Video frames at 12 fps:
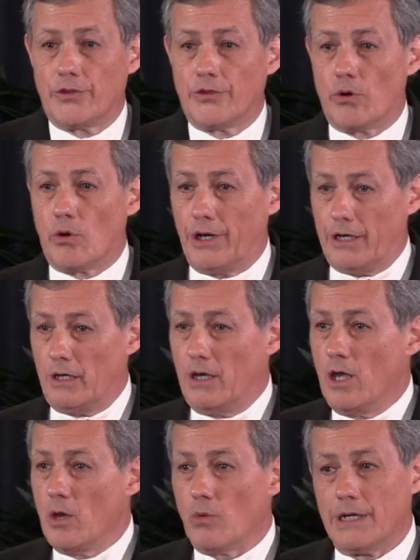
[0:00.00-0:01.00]
authority,
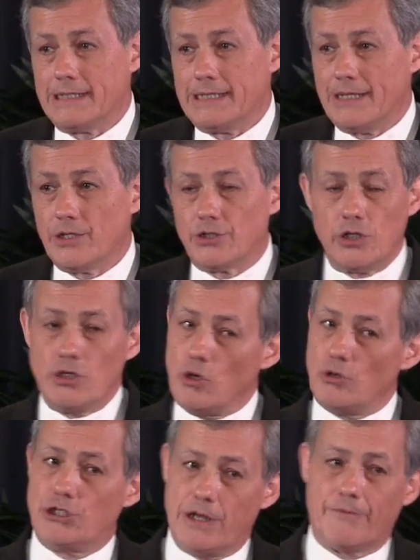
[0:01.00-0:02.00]
we're going to see there's a
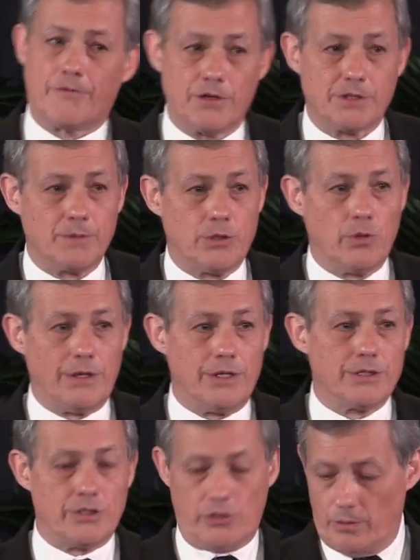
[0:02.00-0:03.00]
huge difference between
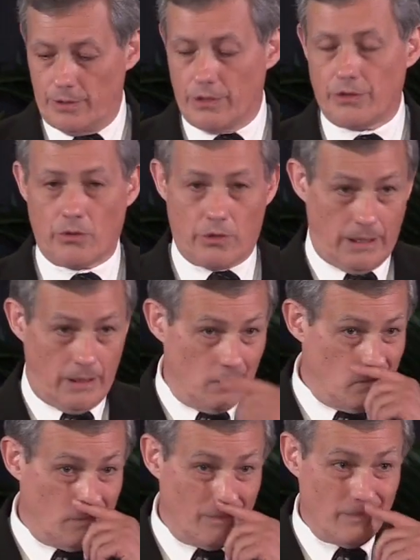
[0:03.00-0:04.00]
this and human authority.
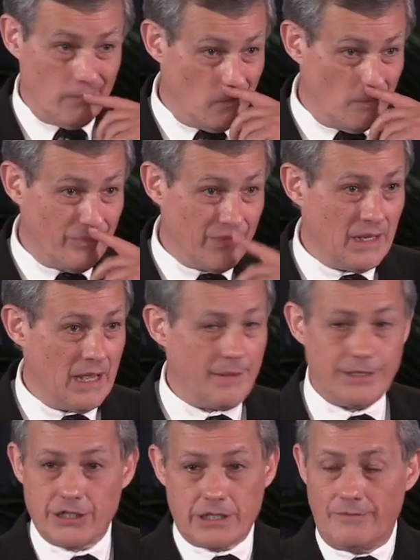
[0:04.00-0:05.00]

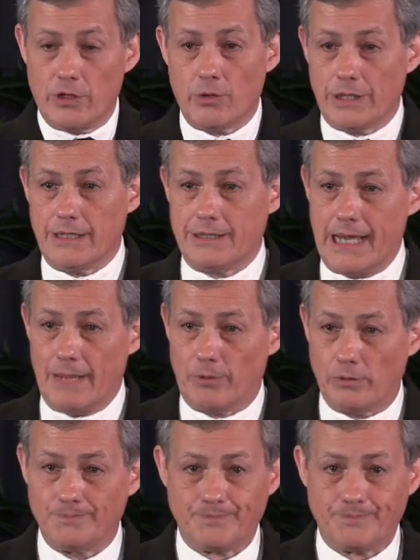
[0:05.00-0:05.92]
And just give you a quick example.